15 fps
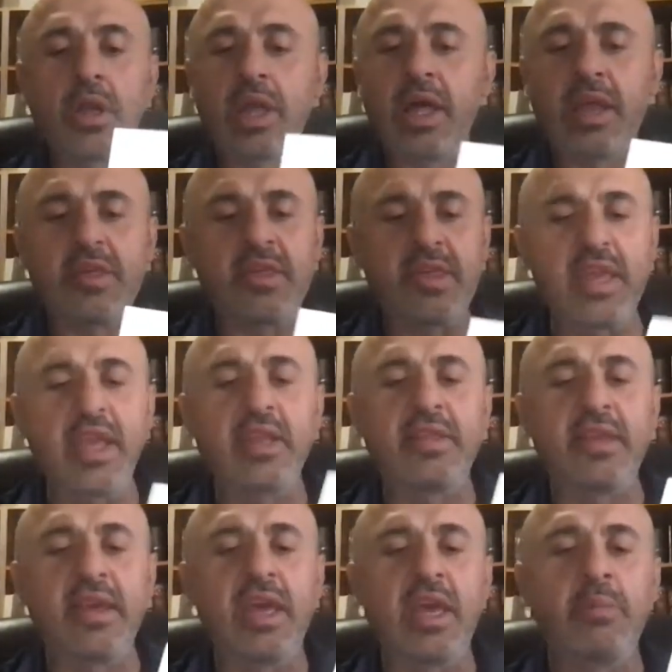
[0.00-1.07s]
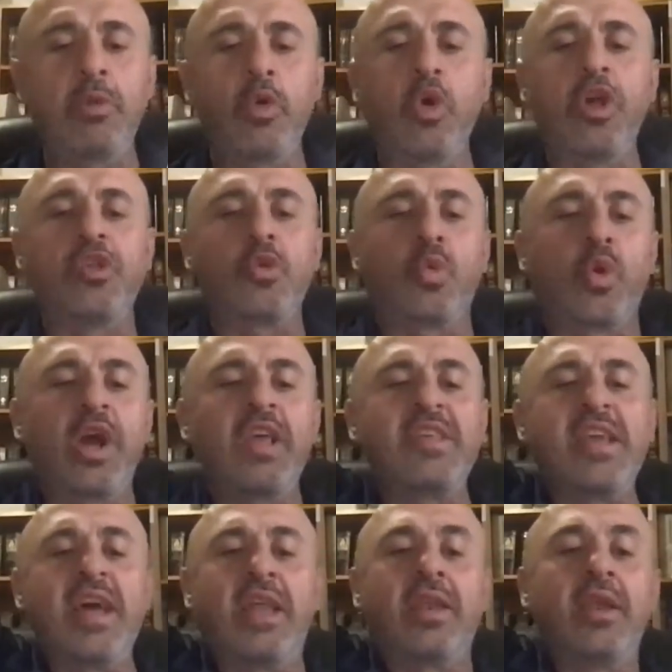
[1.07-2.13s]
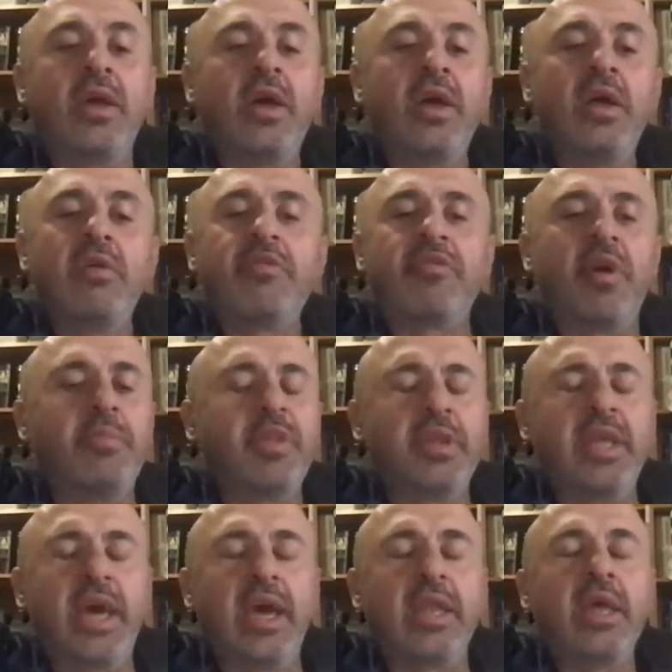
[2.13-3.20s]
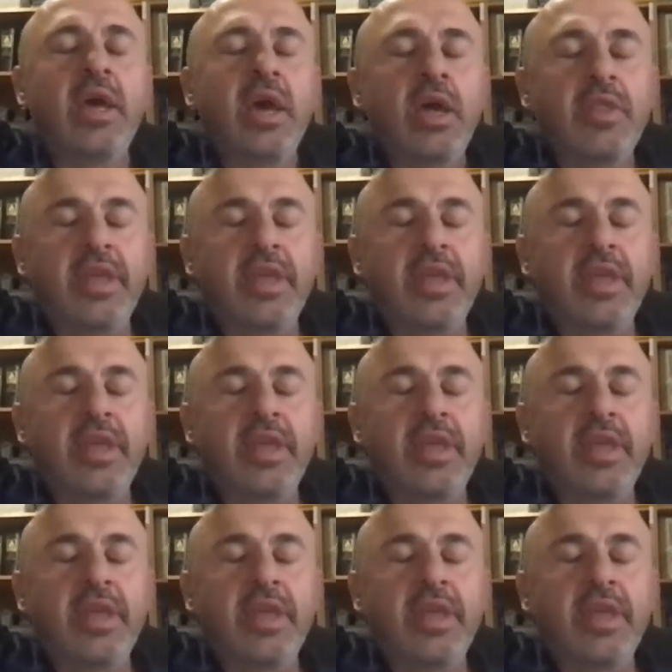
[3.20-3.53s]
Let us sing to him who is risen from the dead,